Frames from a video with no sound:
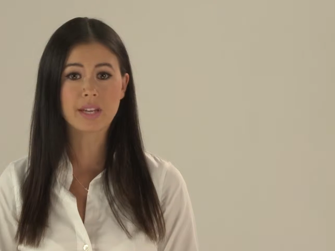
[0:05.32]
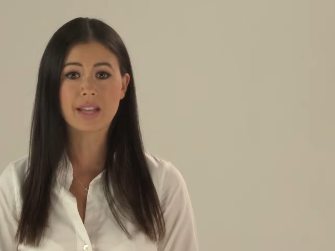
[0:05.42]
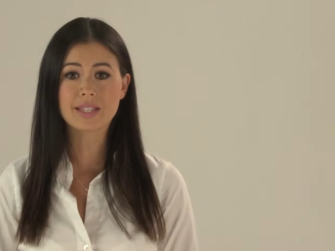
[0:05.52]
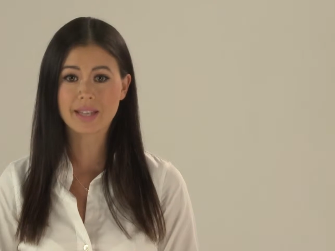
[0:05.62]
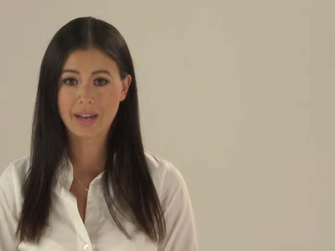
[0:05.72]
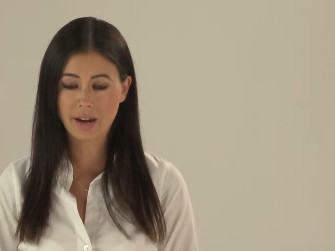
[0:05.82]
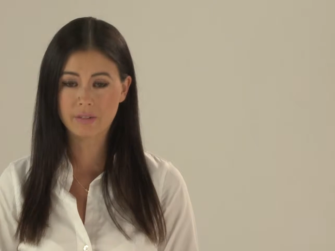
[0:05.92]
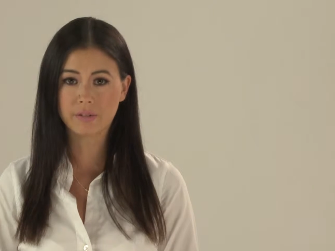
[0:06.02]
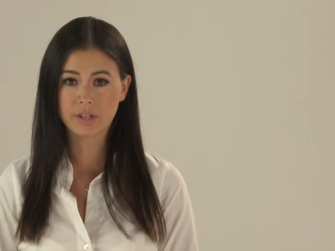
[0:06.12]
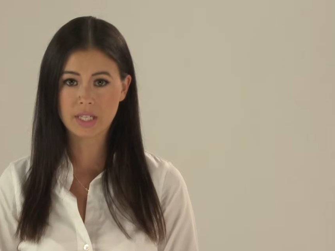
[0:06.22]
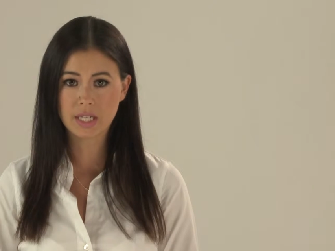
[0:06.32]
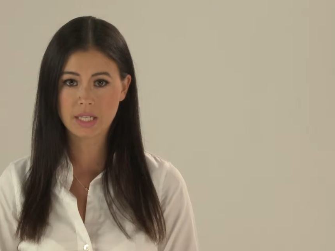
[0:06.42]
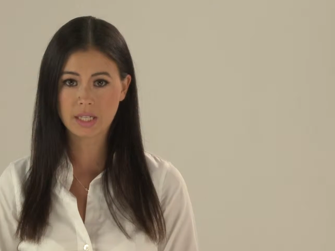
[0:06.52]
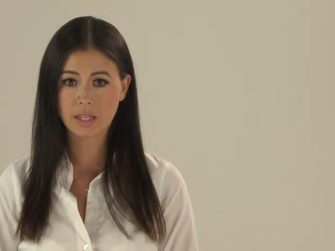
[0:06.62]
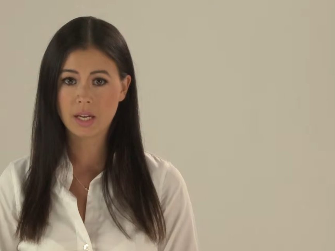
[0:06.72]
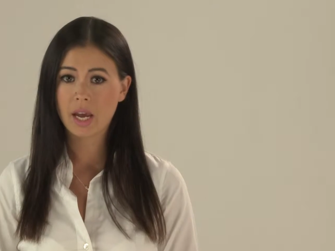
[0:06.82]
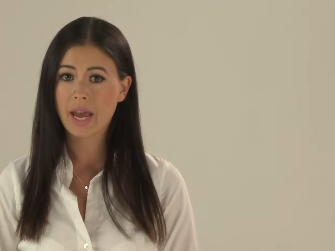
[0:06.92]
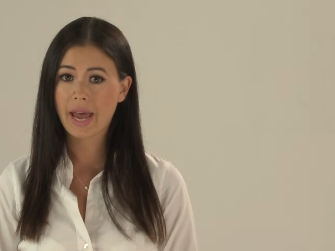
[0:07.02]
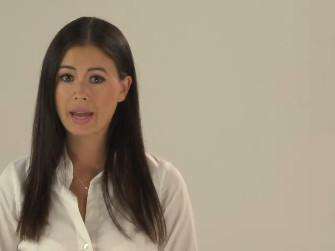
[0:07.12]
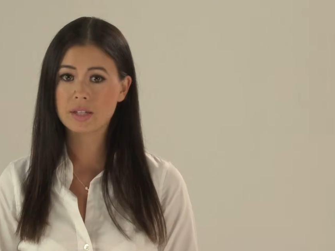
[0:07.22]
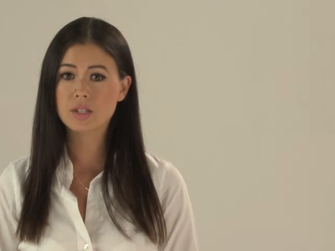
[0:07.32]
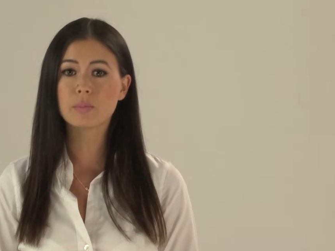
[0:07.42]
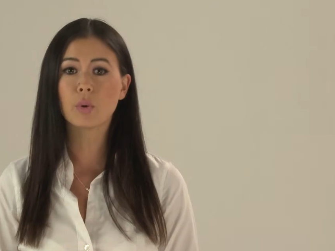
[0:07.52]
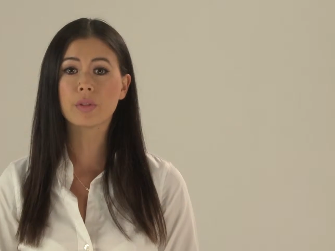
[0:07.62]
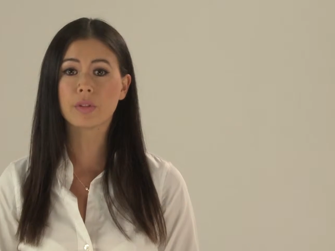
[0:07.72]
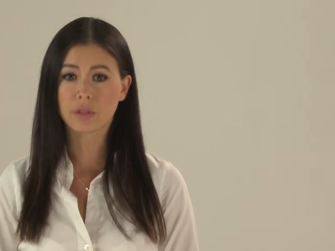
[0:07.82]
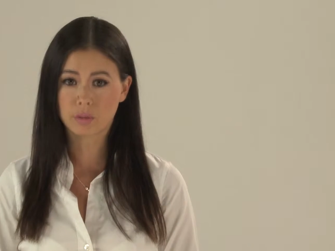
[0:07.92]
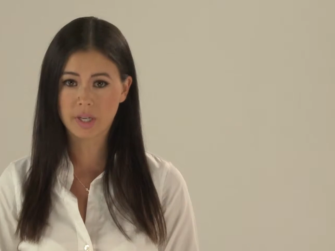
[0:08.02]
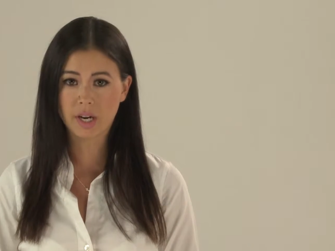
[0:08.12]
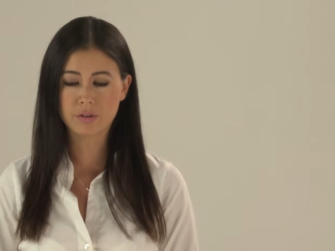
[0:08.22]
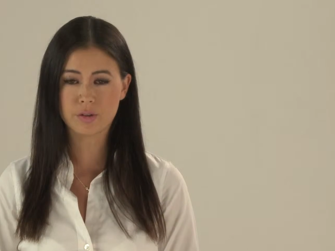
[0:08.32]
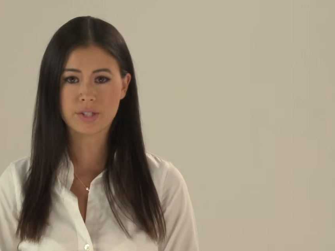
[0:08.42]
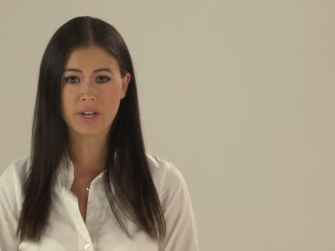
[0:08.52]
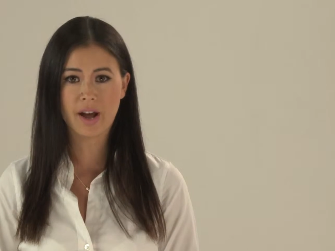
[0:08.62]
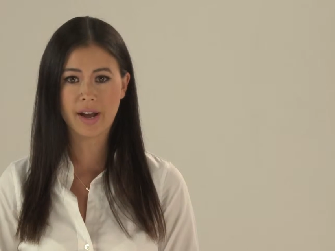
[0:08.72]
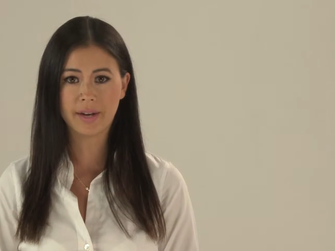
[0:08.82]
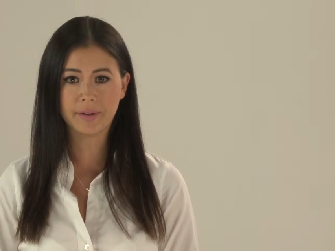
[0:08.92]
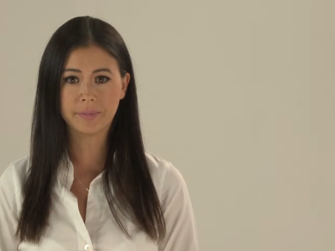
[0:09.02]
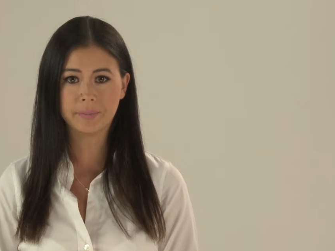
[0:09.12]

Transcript: cancer every year, and more than 300 die.